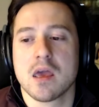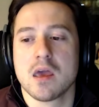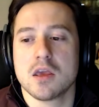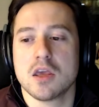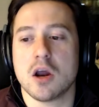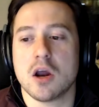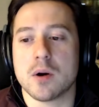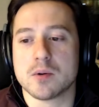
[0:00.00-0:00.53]

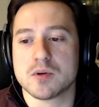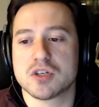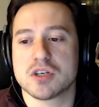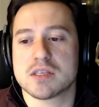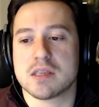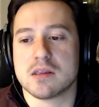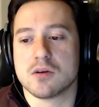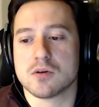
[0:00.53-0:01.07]
it was
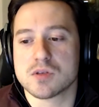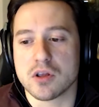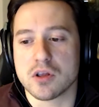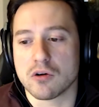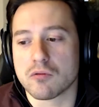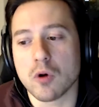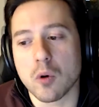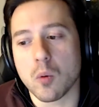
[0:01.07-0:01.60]
just those
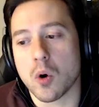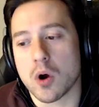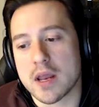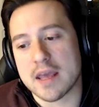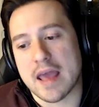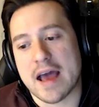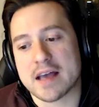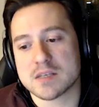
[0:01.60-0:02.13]
little
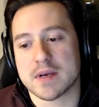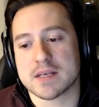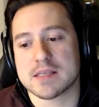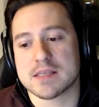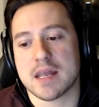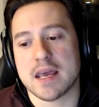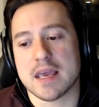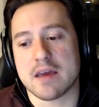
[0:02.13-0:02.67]
rewarding
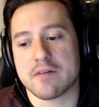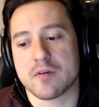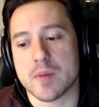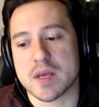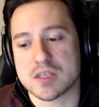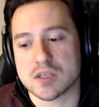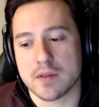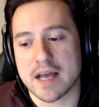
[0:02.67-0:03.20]
aspects that I get from
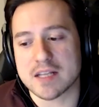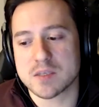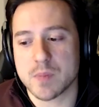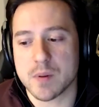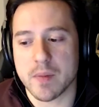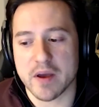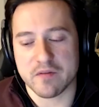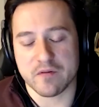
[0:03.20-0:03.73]
it. So that's
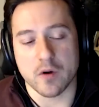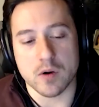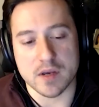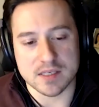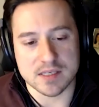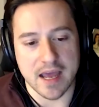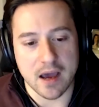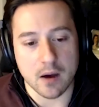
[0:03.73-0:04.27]
been my
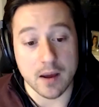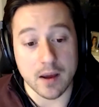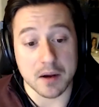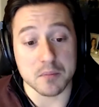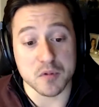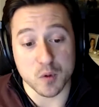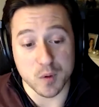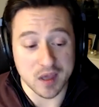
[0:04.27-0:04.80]
focus now. And
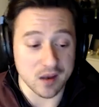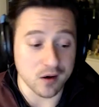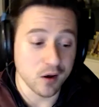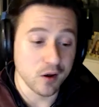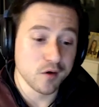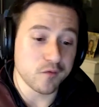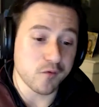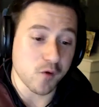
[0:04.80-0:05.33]
I'm doing it
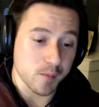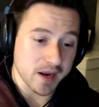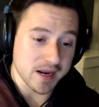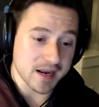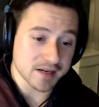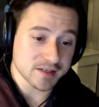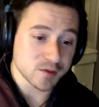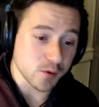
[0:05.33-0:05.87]
for my
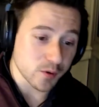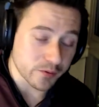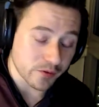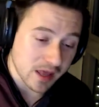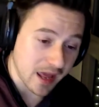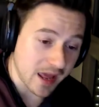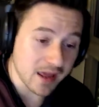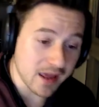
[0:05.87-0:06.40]
next
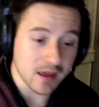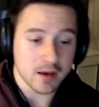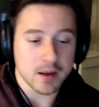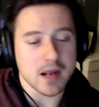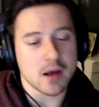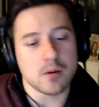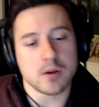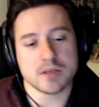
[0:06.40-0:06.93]
203K. And
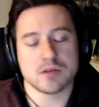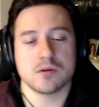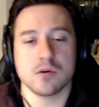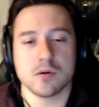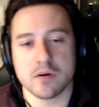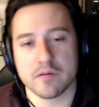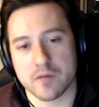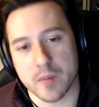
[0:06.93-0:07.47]
I'm also
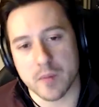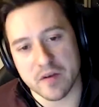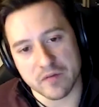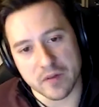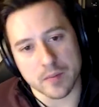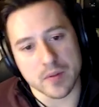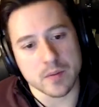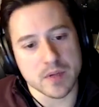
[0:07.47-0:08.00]
doing it for my
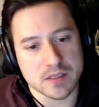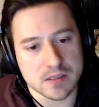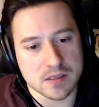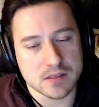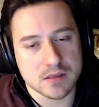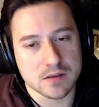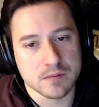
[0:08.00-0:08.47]
flipping business.